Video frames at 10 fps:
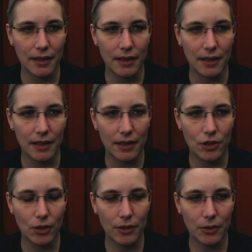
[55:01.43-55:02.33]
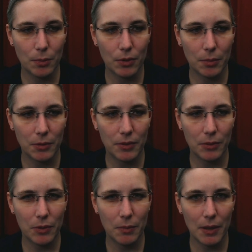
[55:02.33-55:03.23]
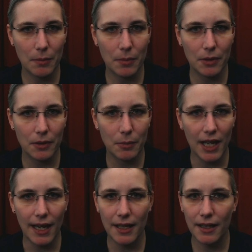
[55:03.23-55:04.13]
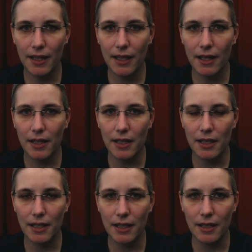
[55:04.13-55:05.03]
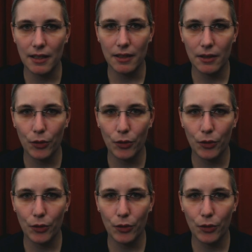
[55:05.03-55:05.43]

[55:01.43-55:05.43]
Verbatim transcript: uh, John, you probably remember either the